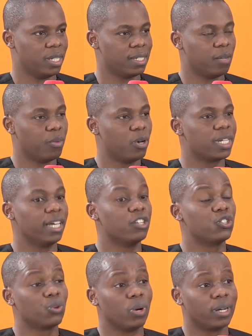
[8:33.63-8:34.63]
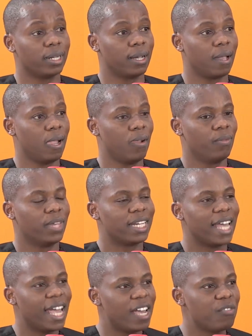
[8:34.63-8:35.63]
It's about ensuring that
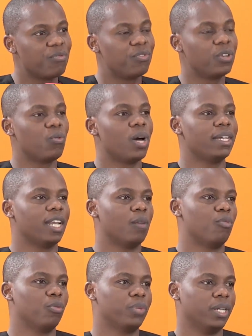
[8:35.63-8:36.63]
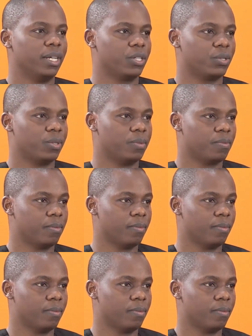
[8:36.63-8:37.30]
everyone in a population,